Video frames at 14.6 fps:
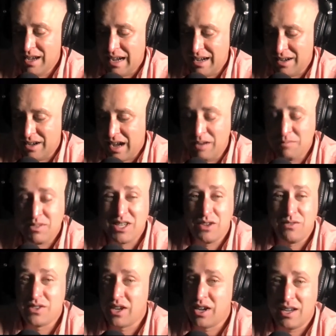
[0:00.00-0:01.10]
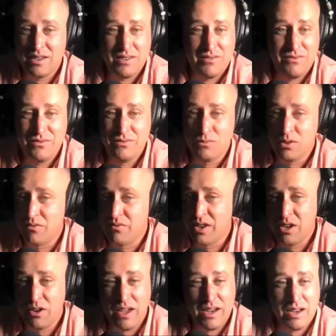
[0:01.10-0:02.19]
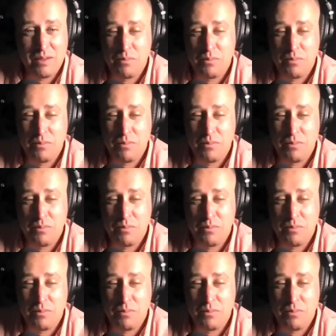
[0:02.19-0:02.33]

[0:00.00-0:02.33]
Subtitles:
I'm self-taught with video editing.